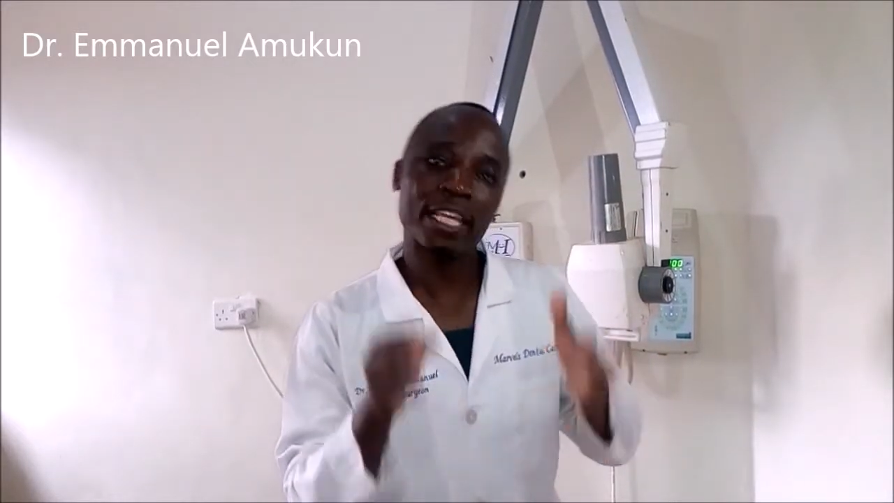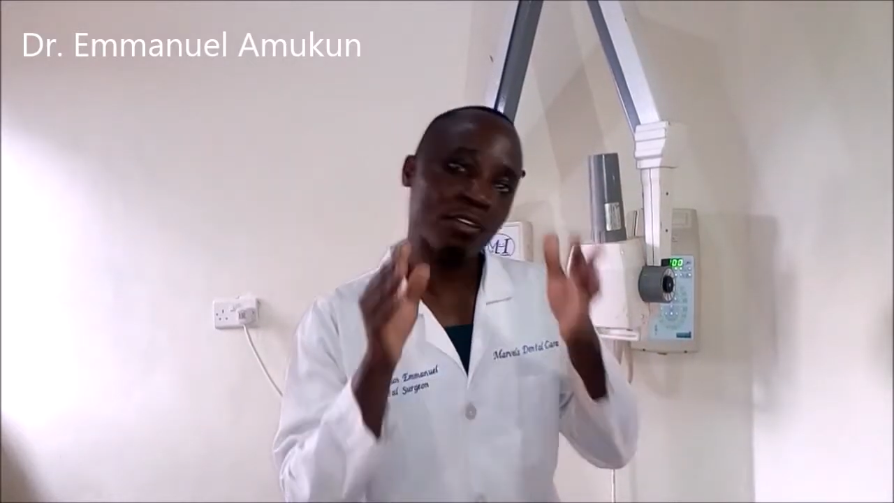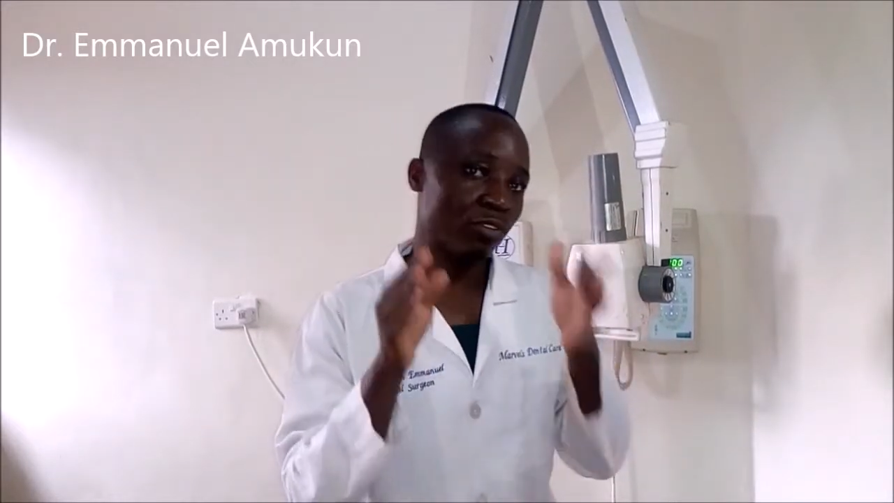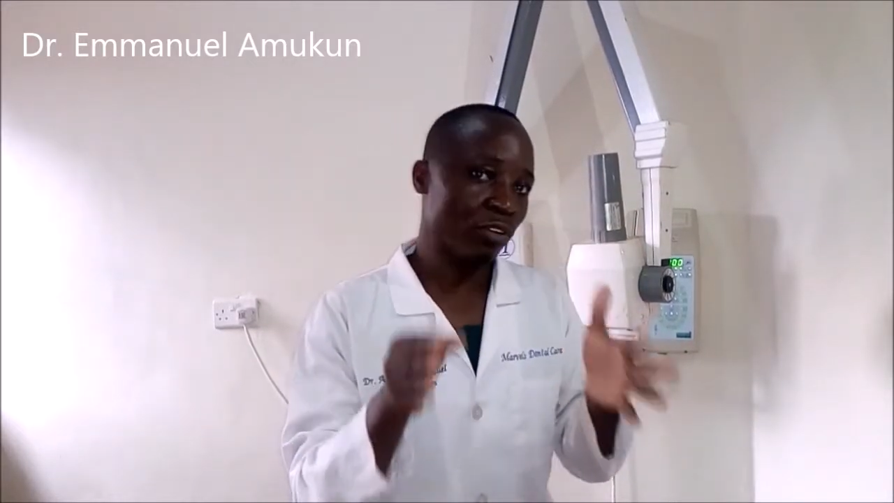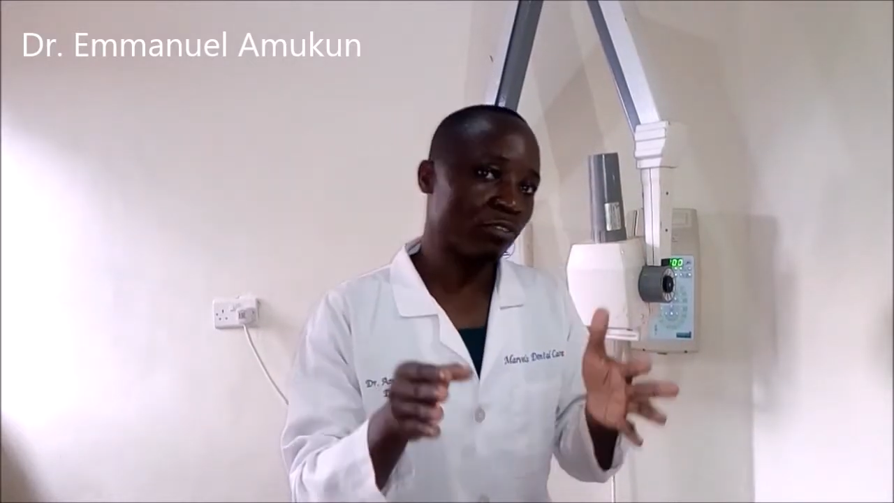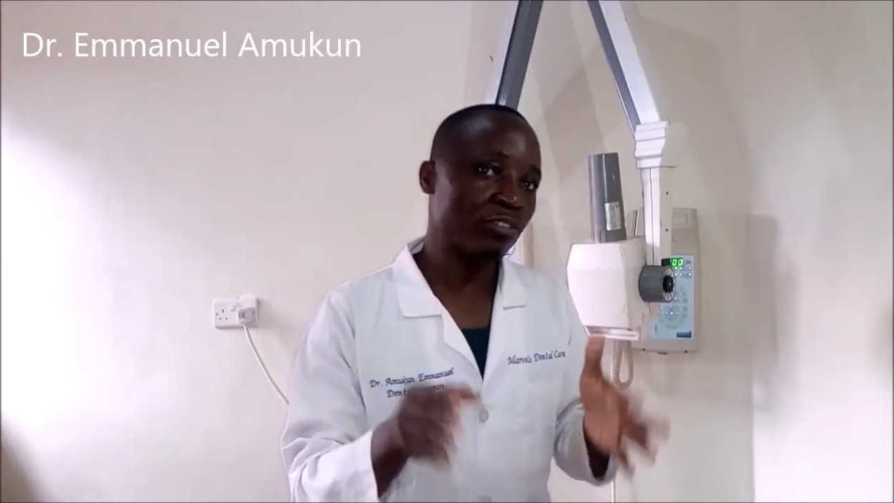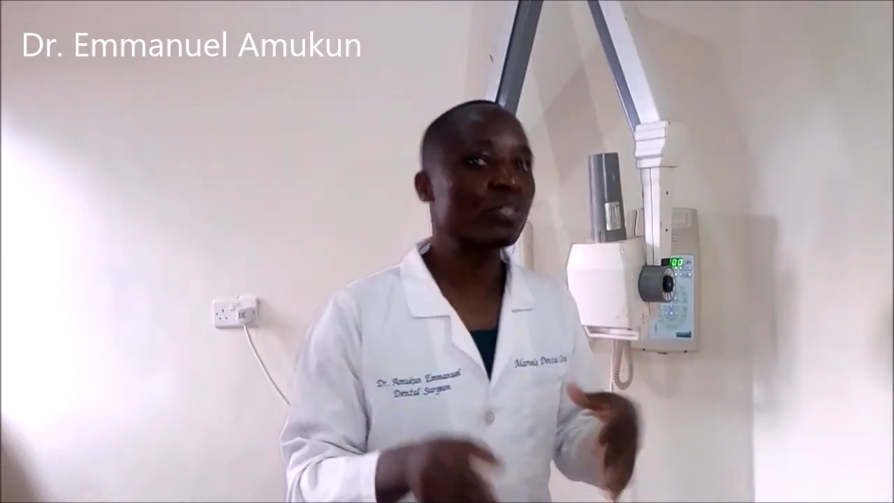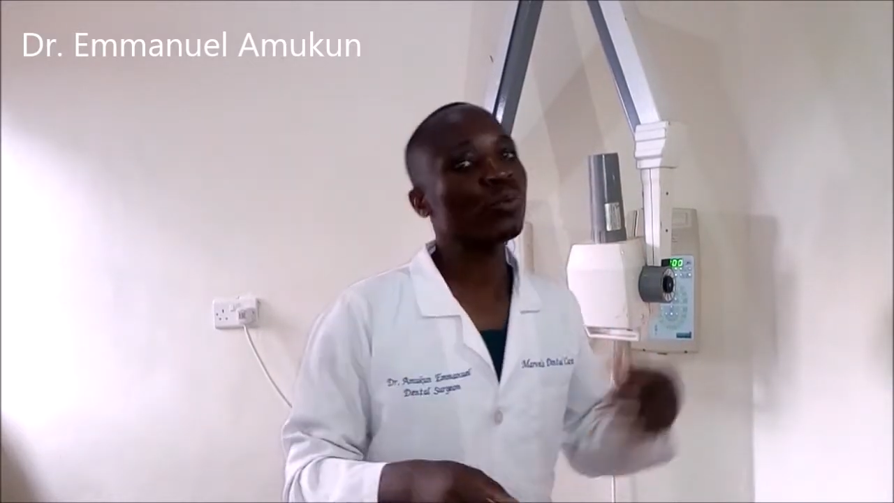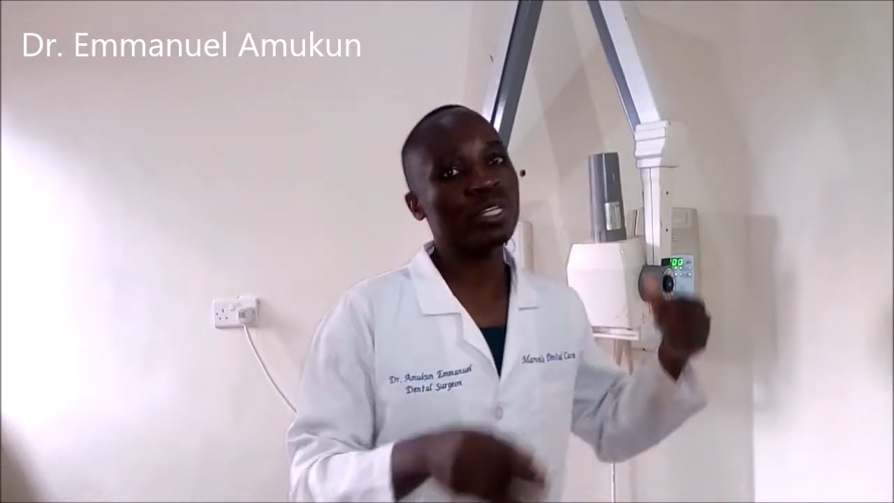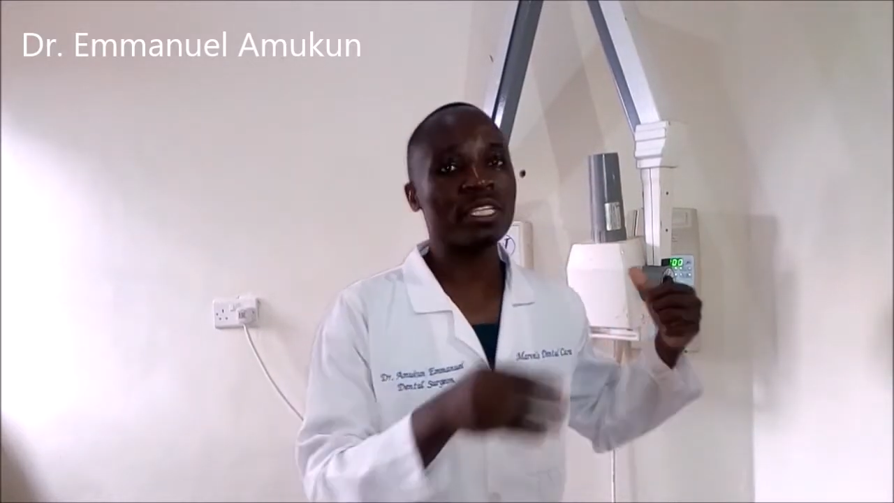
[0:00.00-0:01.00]
involved
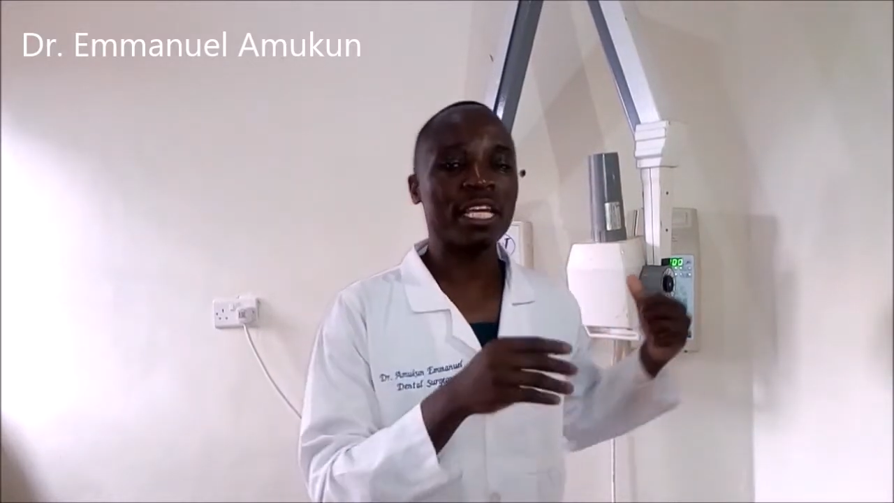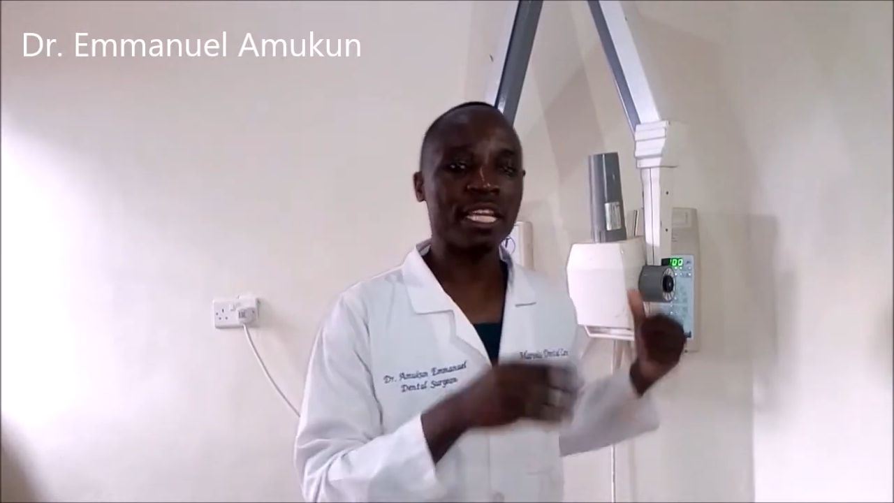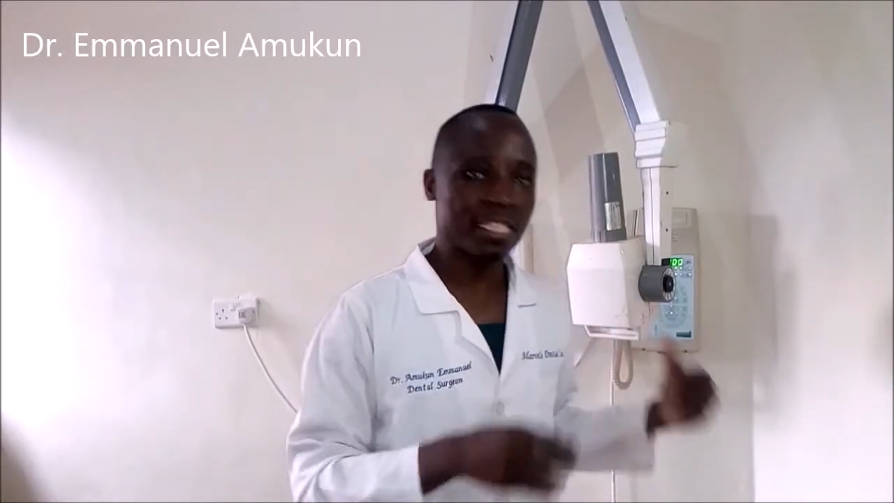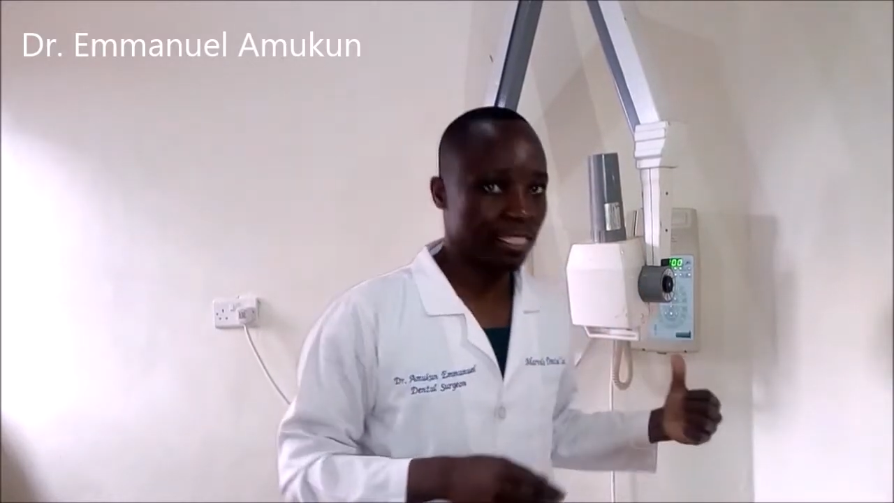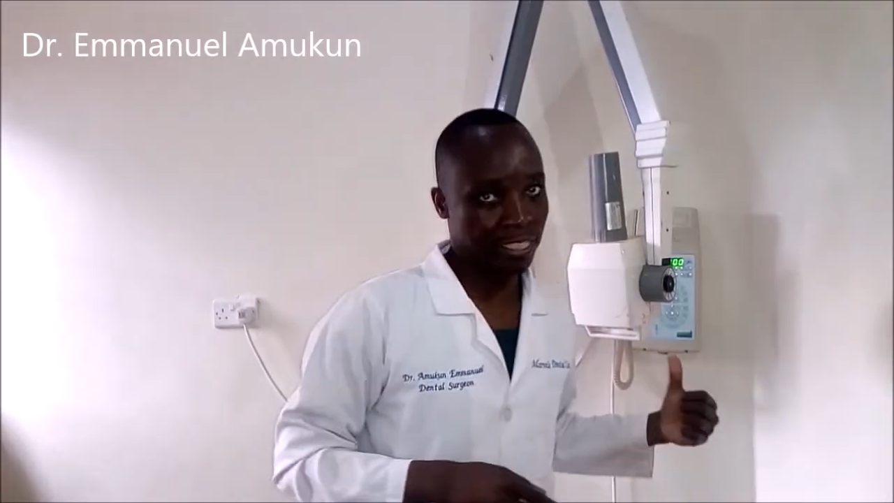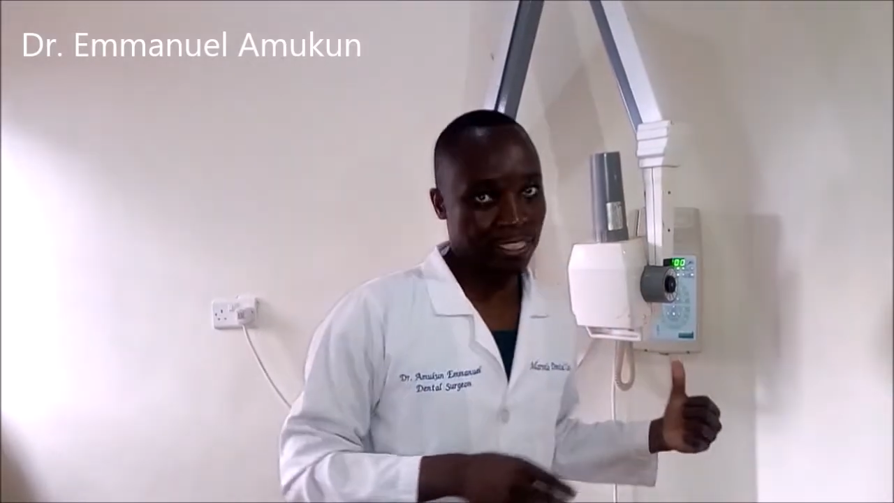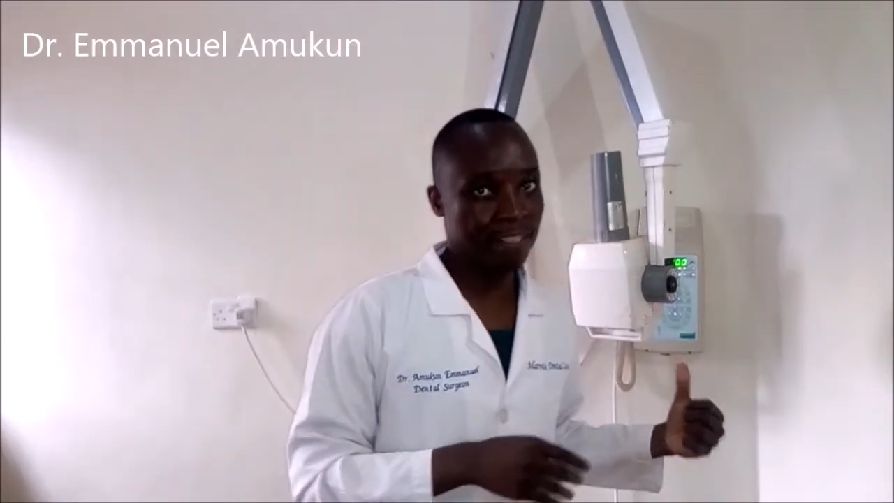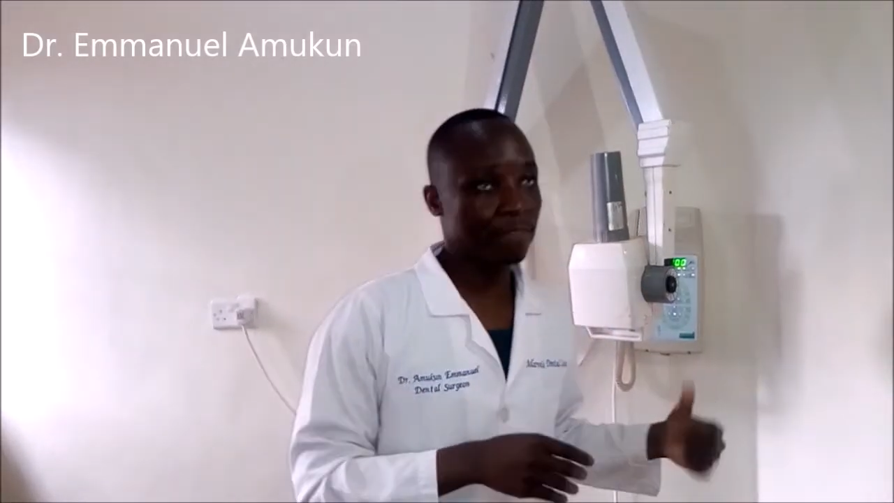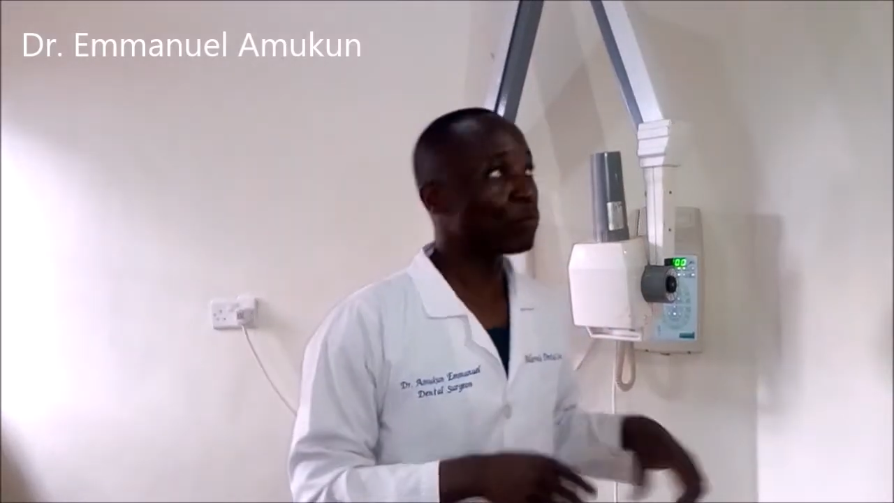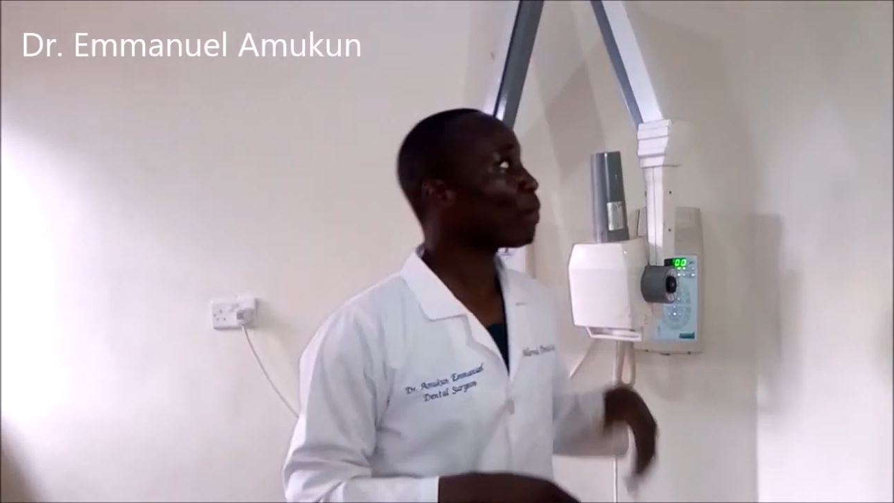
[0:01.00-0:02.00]
with X-rays.